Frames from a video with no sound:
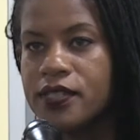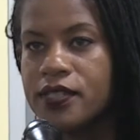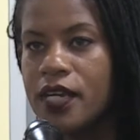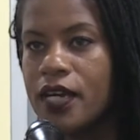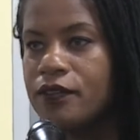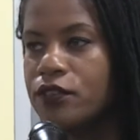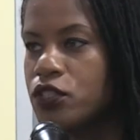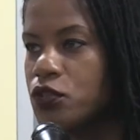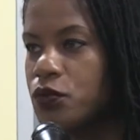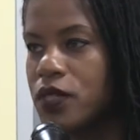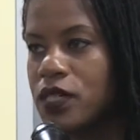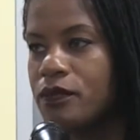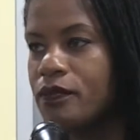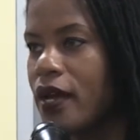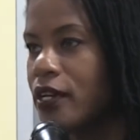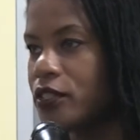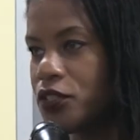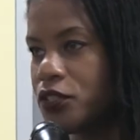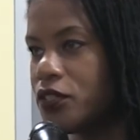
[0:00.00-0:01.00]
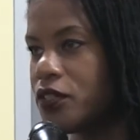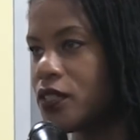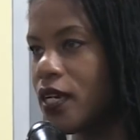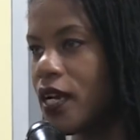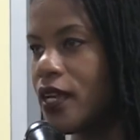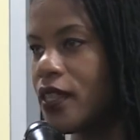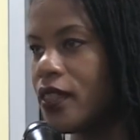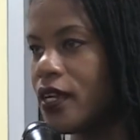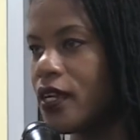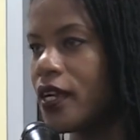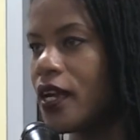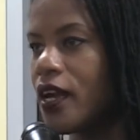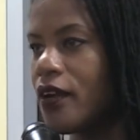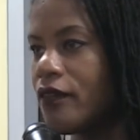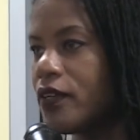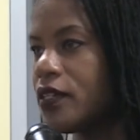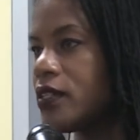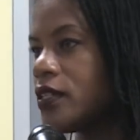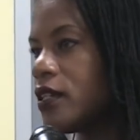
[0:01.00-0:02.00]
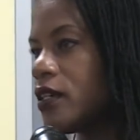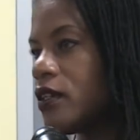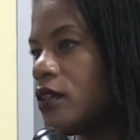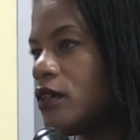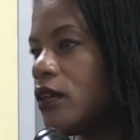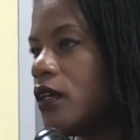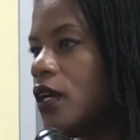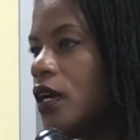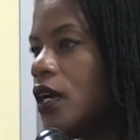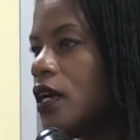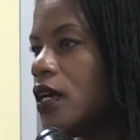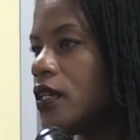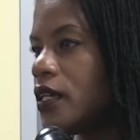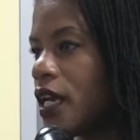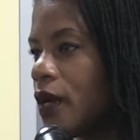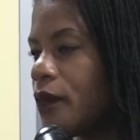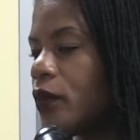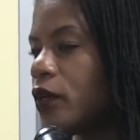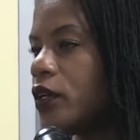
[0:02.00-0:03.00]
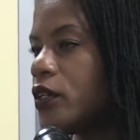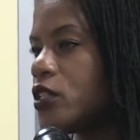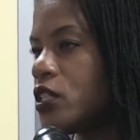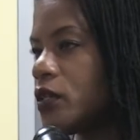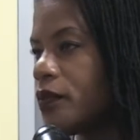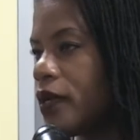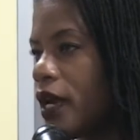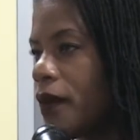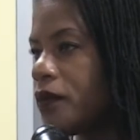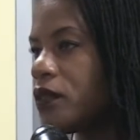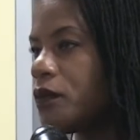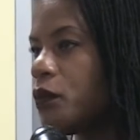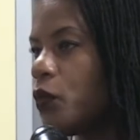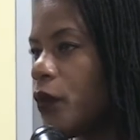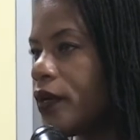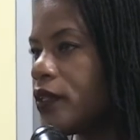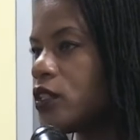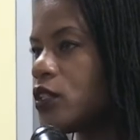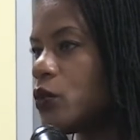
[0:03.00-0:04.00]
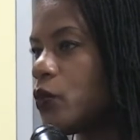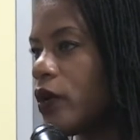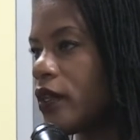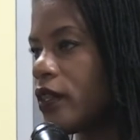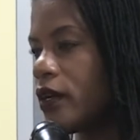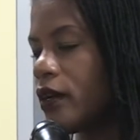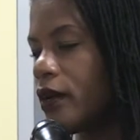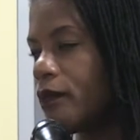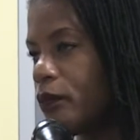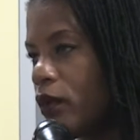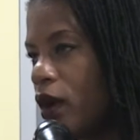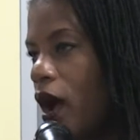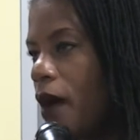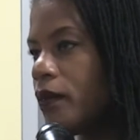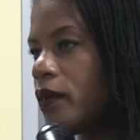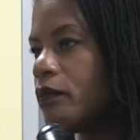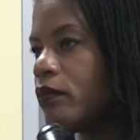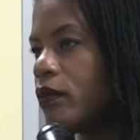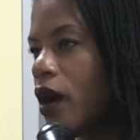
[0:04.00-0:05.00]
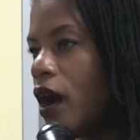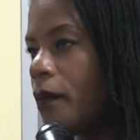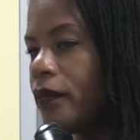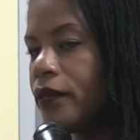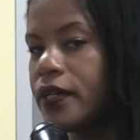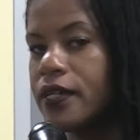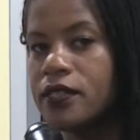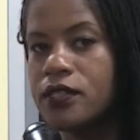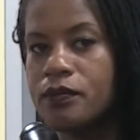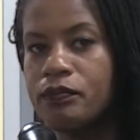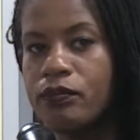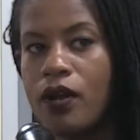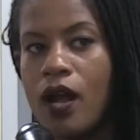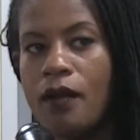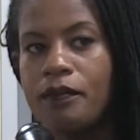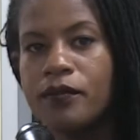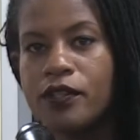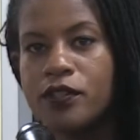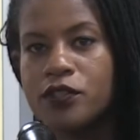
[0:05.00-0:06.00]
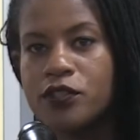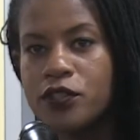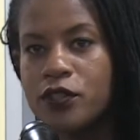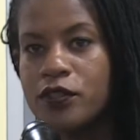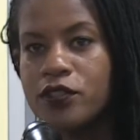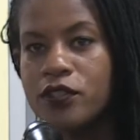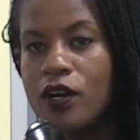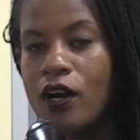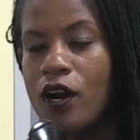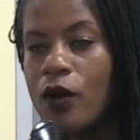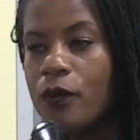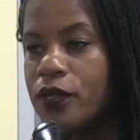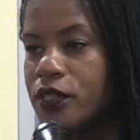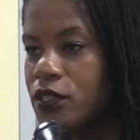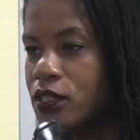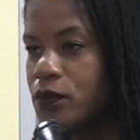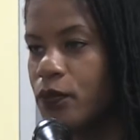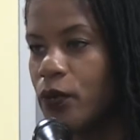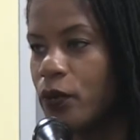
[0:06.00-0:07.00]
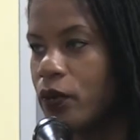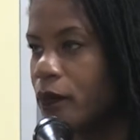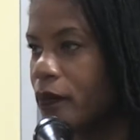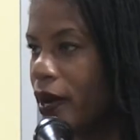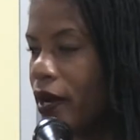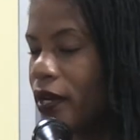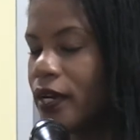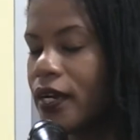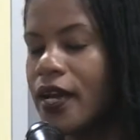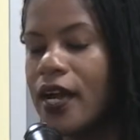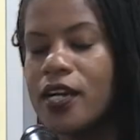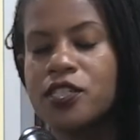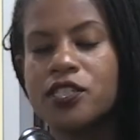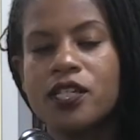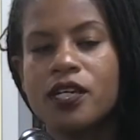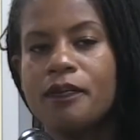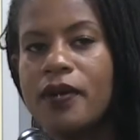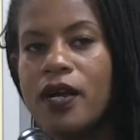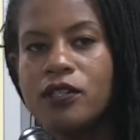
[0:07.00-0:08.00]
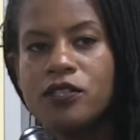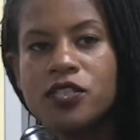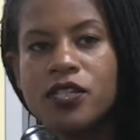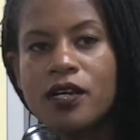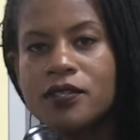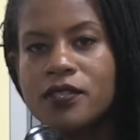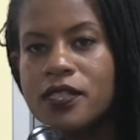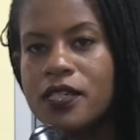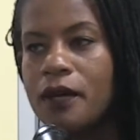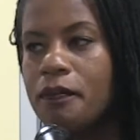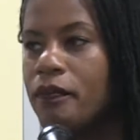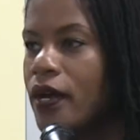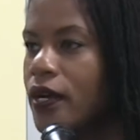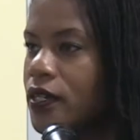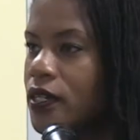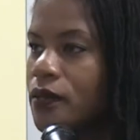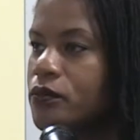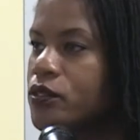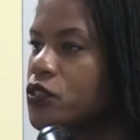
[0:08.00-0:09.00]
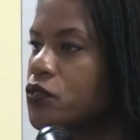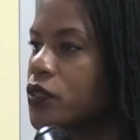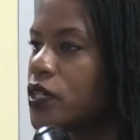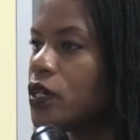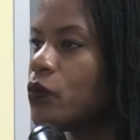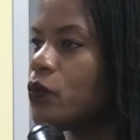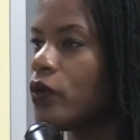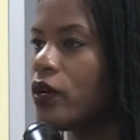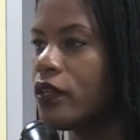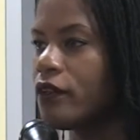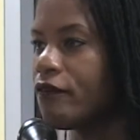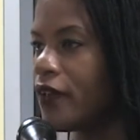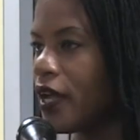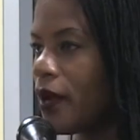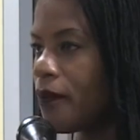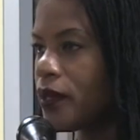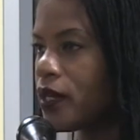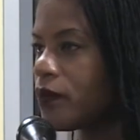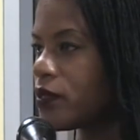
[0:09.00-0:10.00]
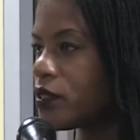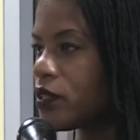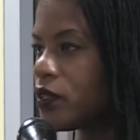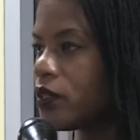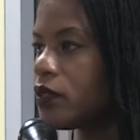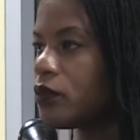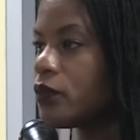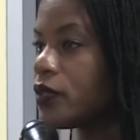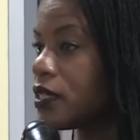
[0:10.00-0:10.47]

safe street measures. I think every single neighborhood should be able to point to where the problem properties and problem concerns are. We just spoke about it actually about Chelsea and Putnam Street, where the family was hurt